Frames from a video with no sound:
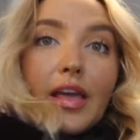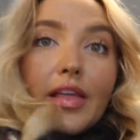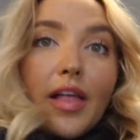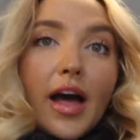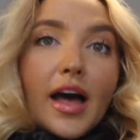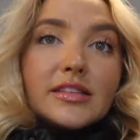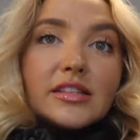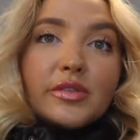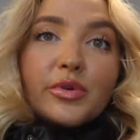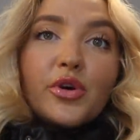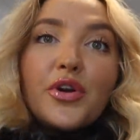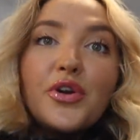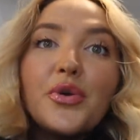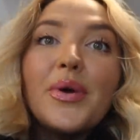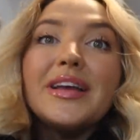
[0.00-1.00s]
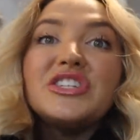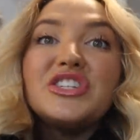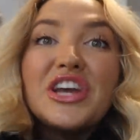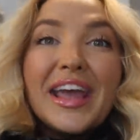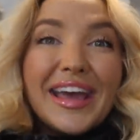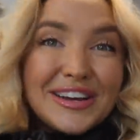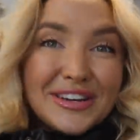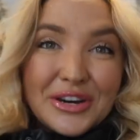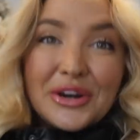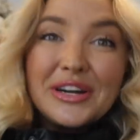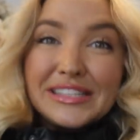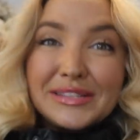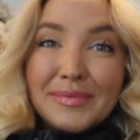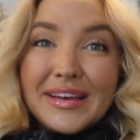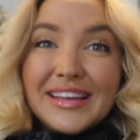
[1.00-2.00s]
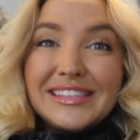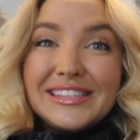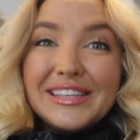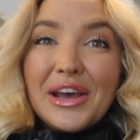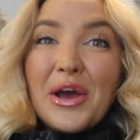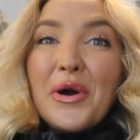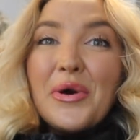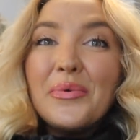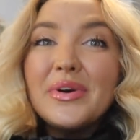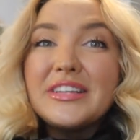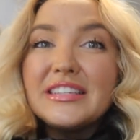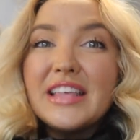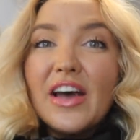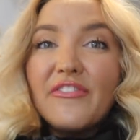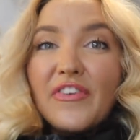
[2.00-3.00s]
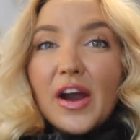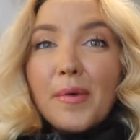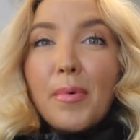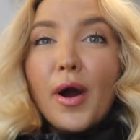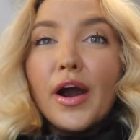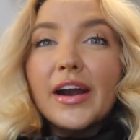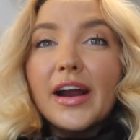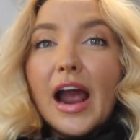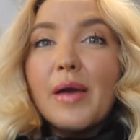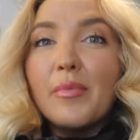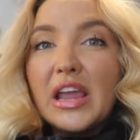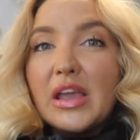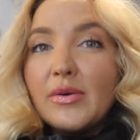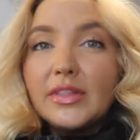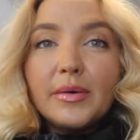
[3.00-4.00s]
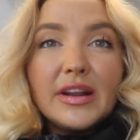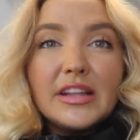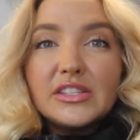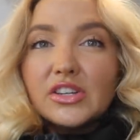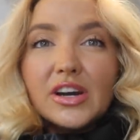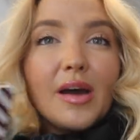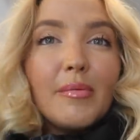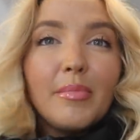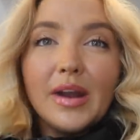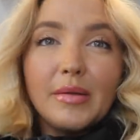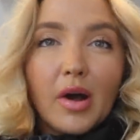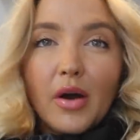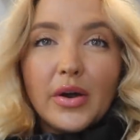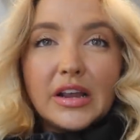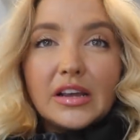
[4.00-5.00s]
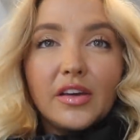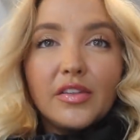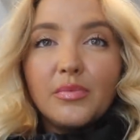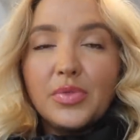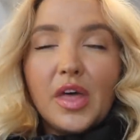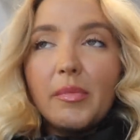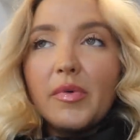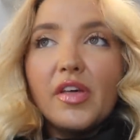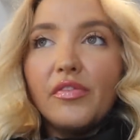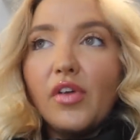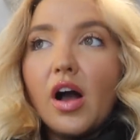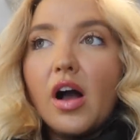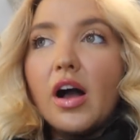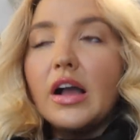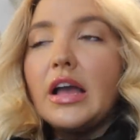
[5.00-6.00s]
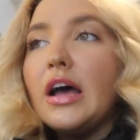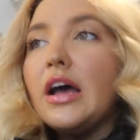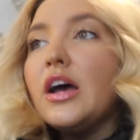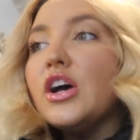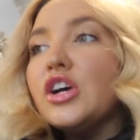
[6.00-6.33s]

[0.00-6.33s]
Leila's and we're going to Enchant Christmas, which is at Fair Park. I'm working with them on Instagram, but I'm not working with them in the vlog.